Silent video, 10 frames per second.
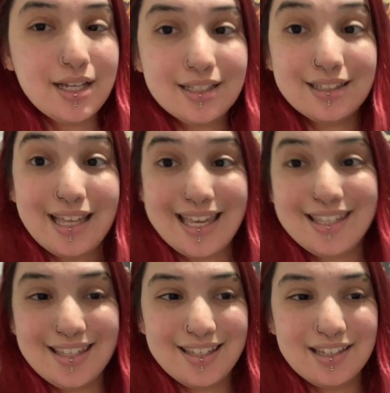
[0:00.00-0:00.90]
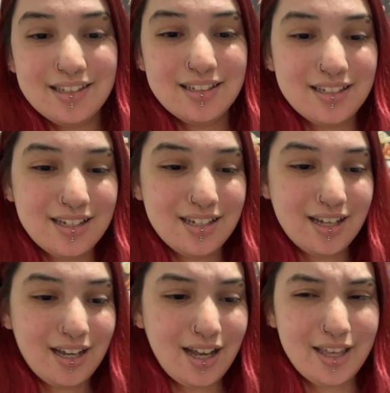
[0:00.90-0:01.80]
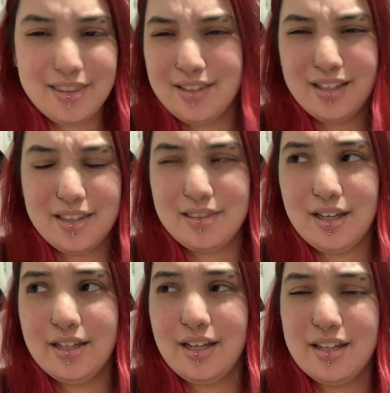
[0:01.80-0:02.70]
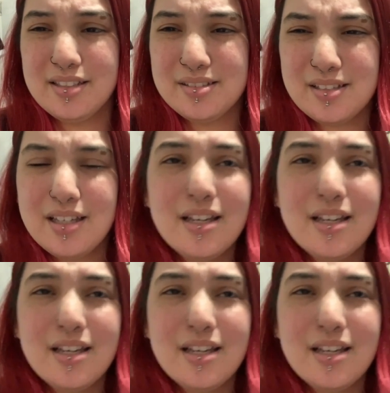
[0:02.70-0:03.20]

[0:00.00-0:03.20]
legging high, like thigh highs.